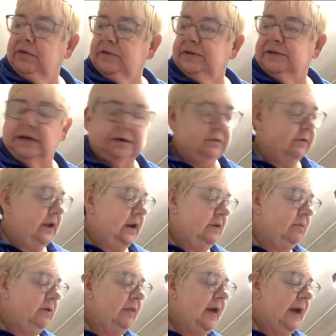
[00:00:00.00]
with the
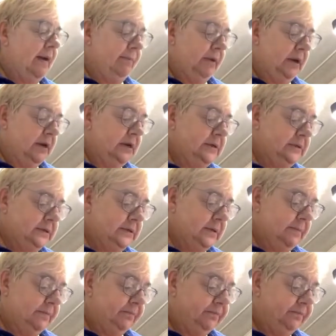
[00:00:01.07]
decorated with happiness,